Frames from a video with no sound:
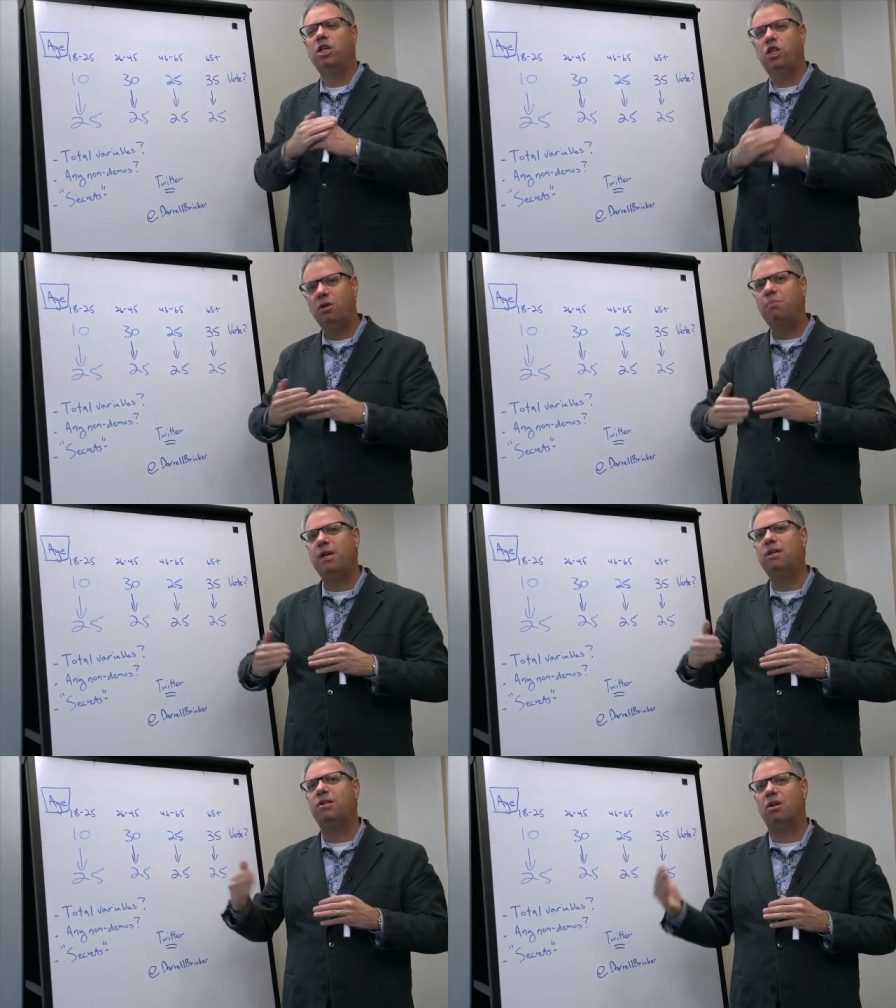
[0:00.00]
should
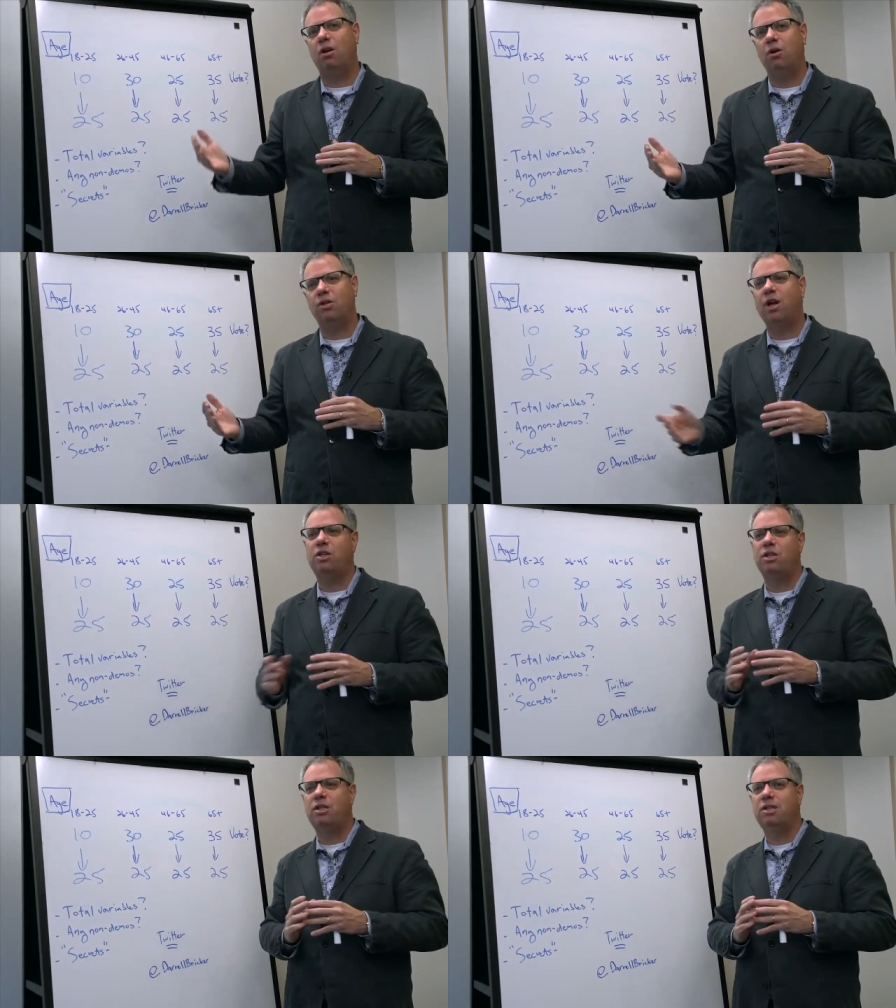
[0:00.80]
be disclosed, not
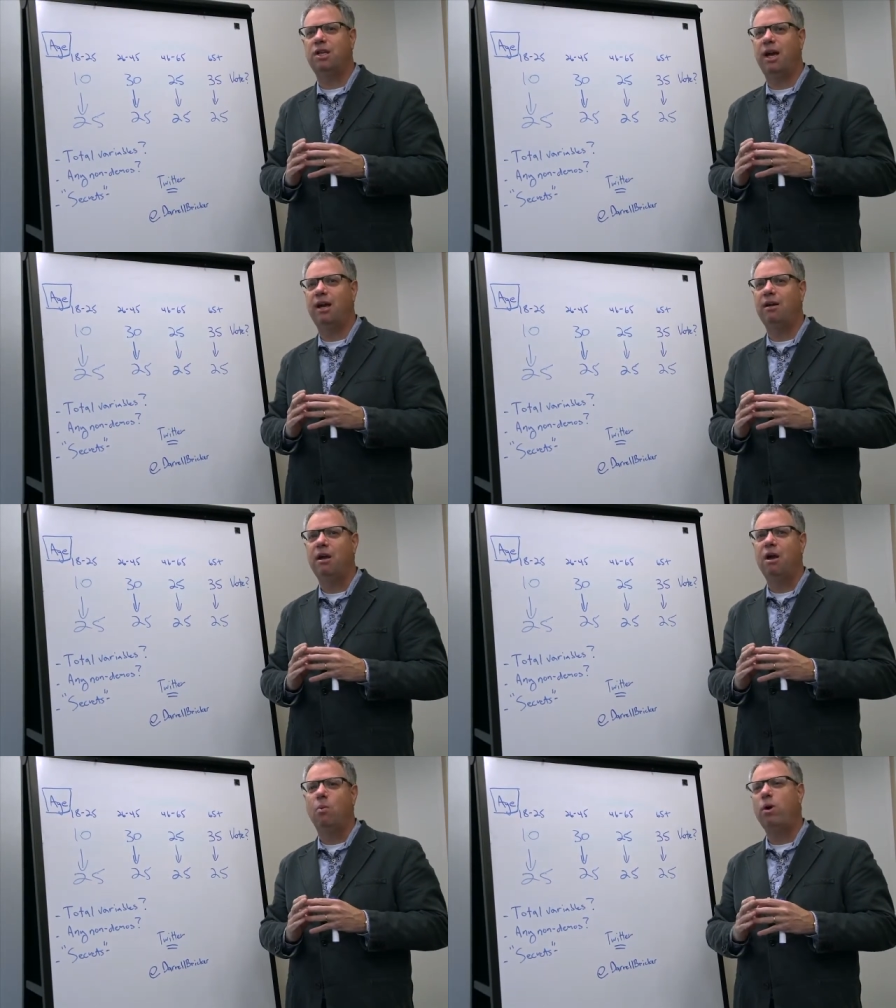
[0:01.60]
just to say,
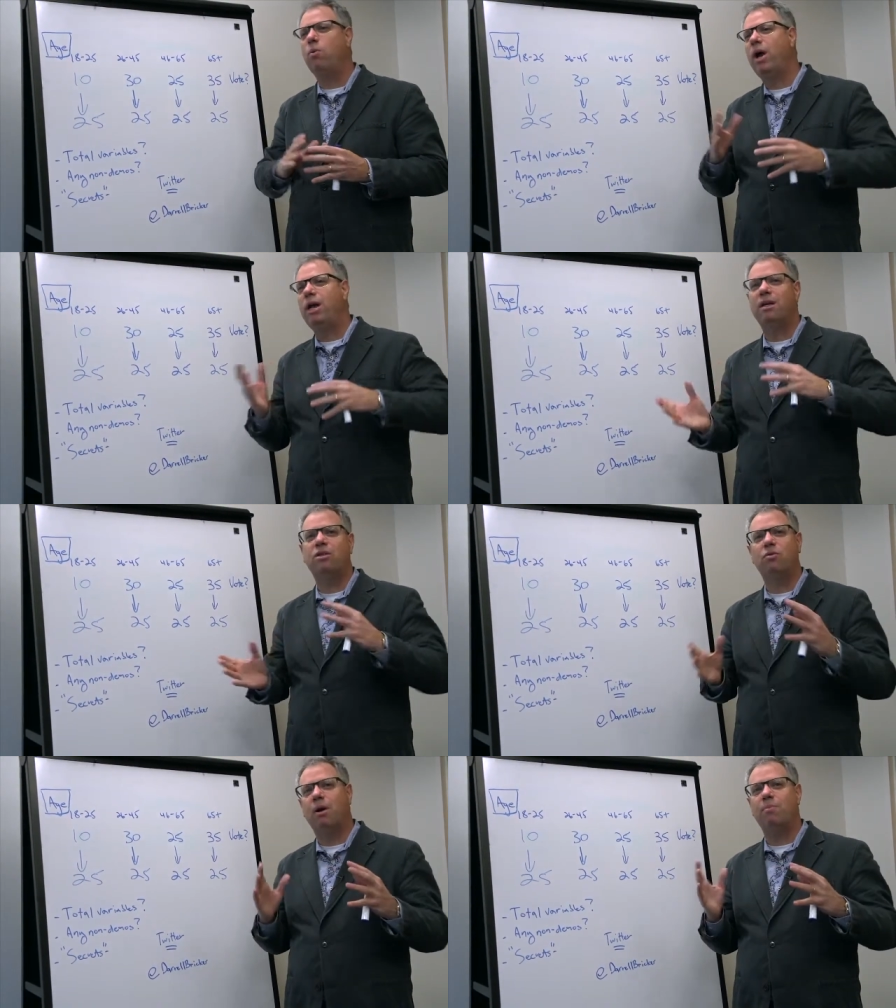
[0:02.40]
we weighted it
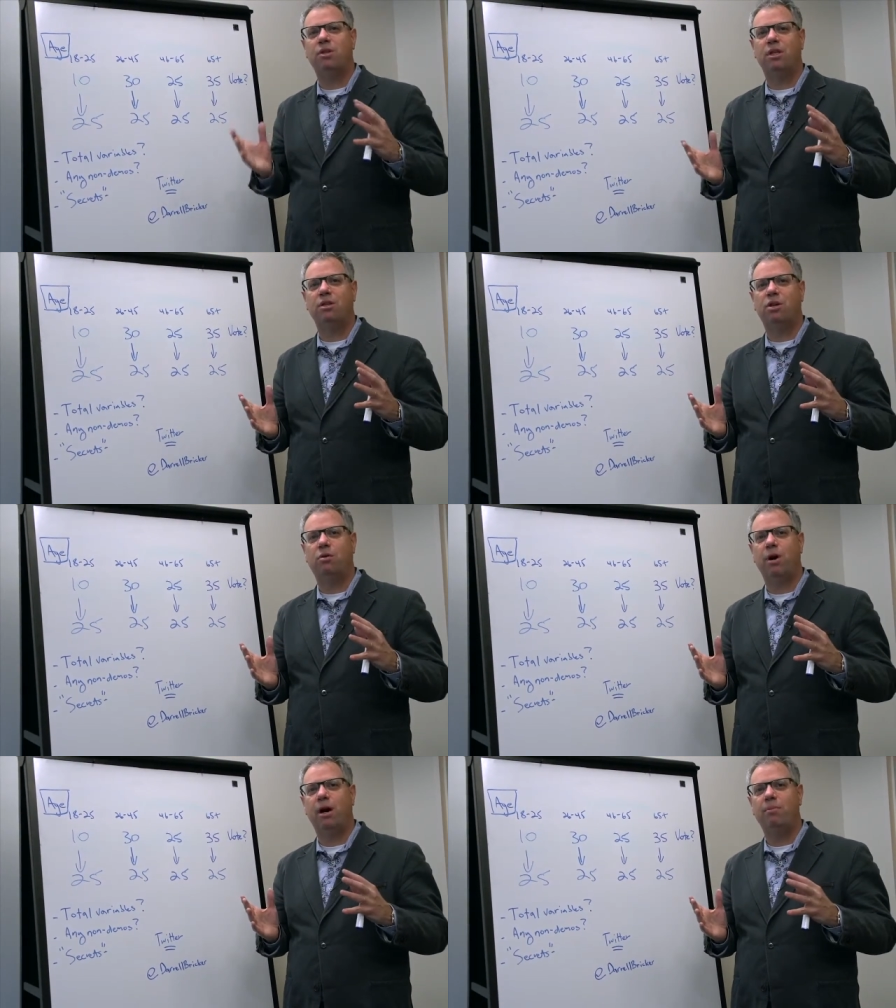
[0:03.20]
to represent the
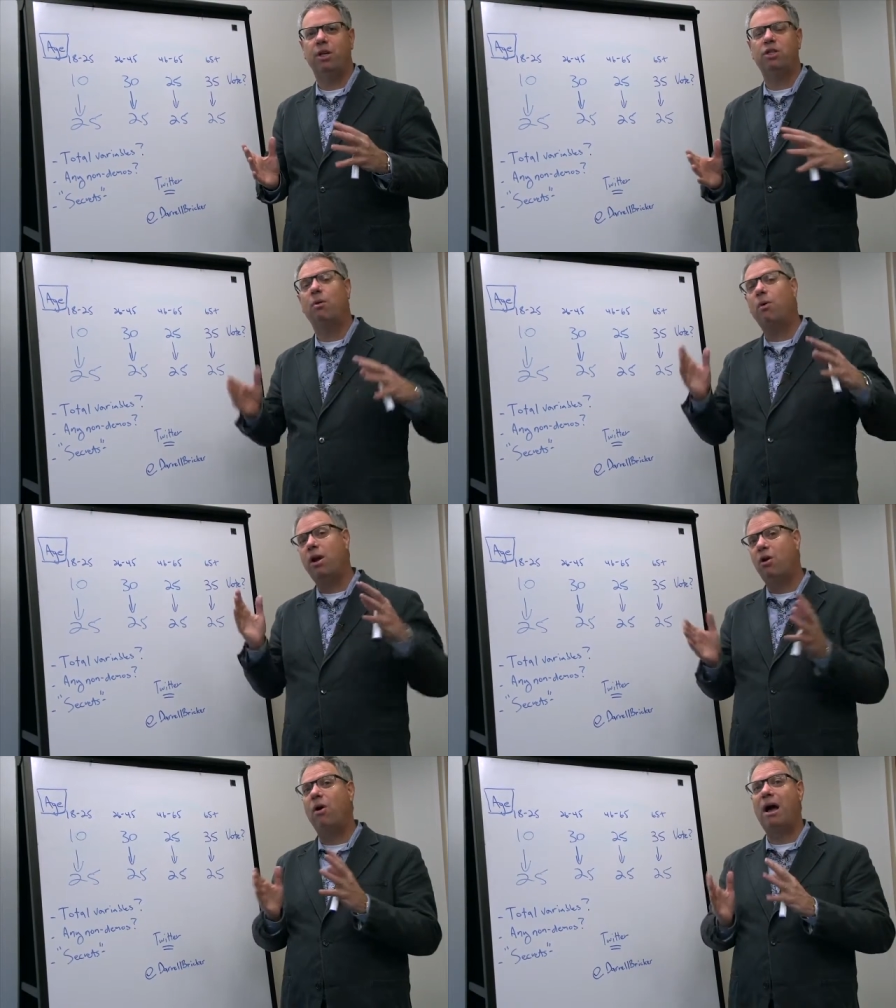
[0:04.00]
general population. I want
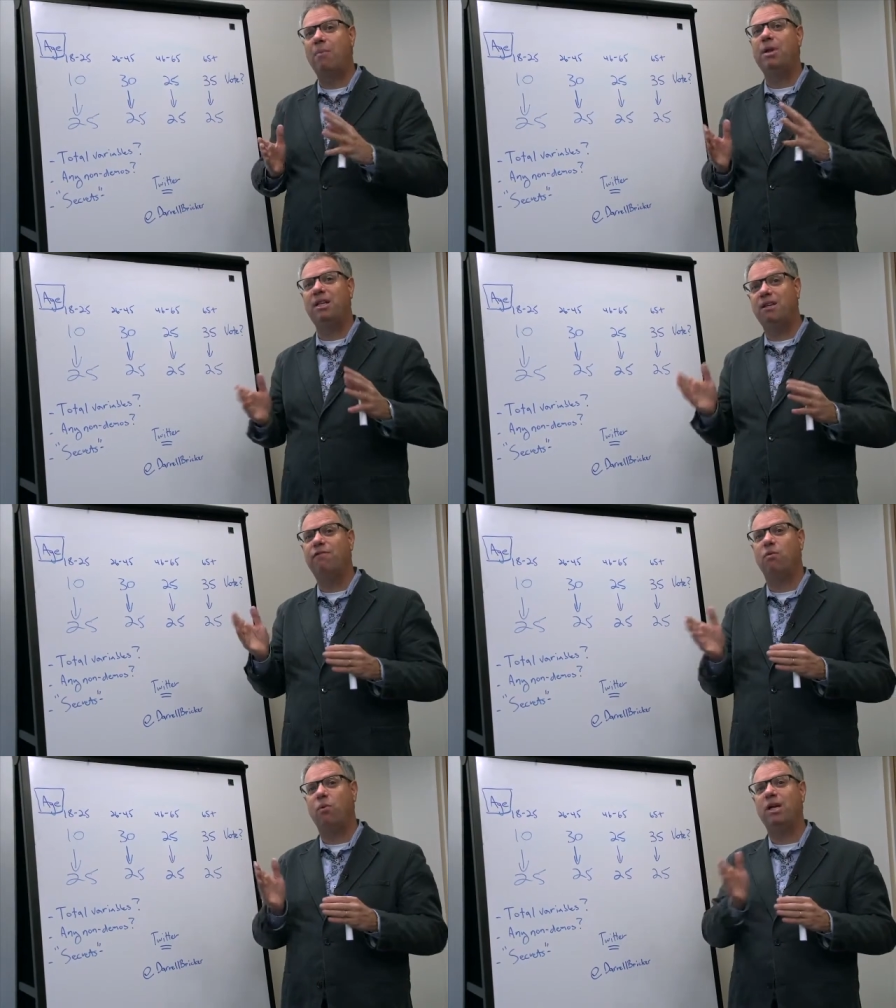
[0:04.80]
to know how many
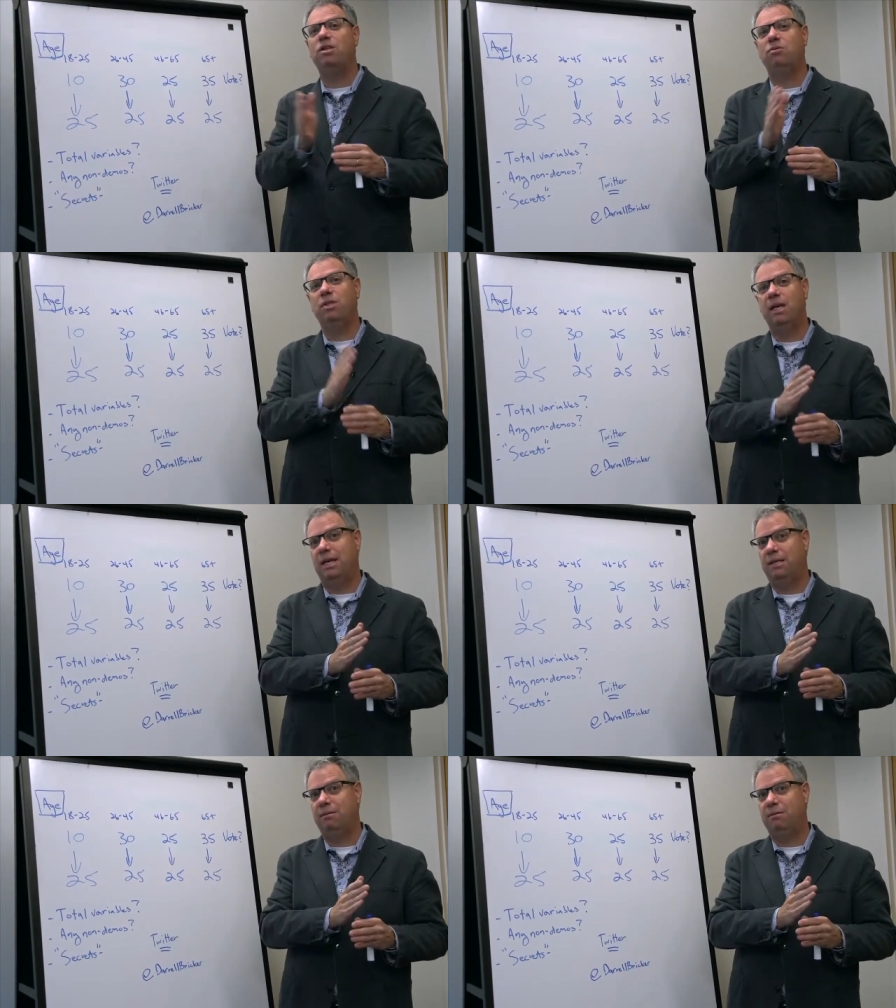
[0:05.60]
different ways you did
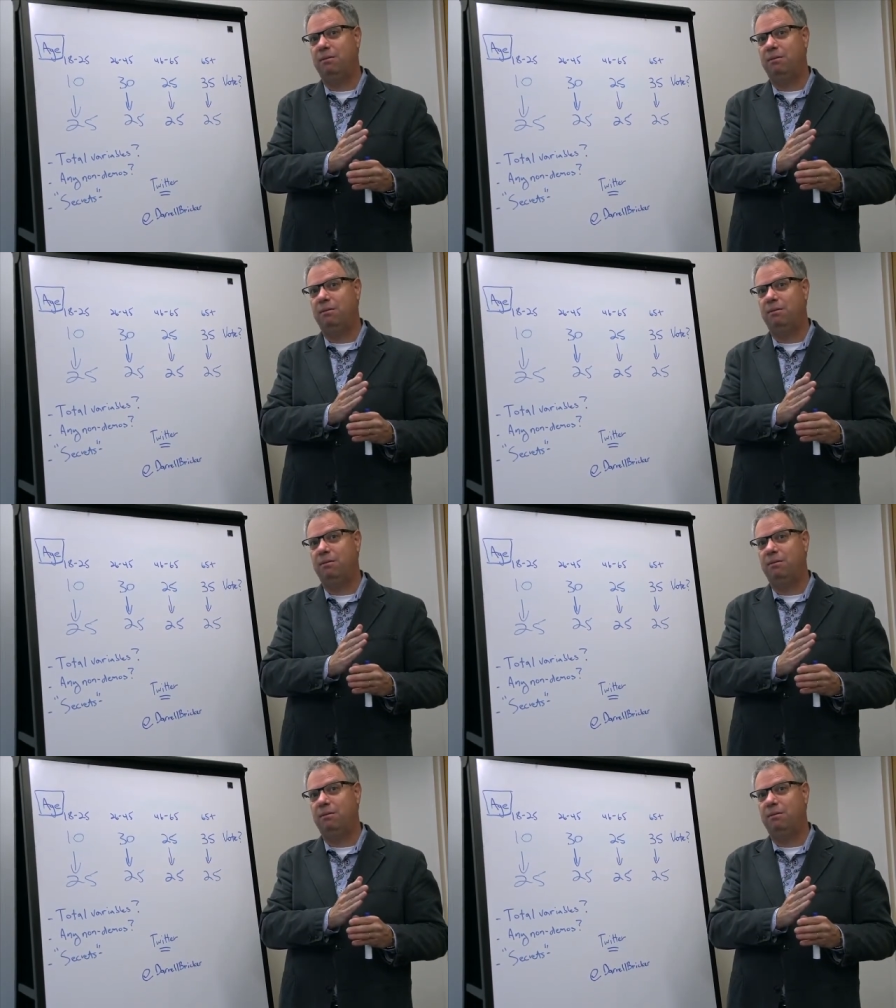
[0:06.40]
it.